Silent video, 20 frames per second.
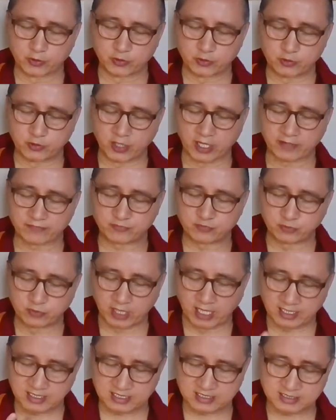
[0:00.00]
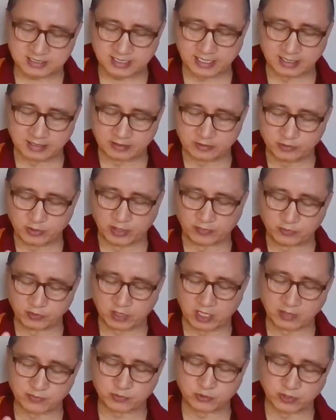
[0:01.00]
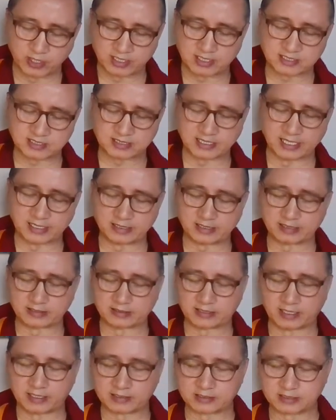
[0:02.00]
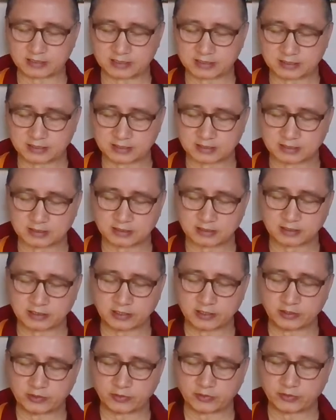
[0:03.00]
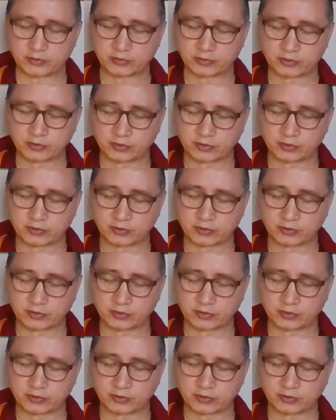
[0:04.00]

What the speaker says: you have to understand. You have to come to understanding that, the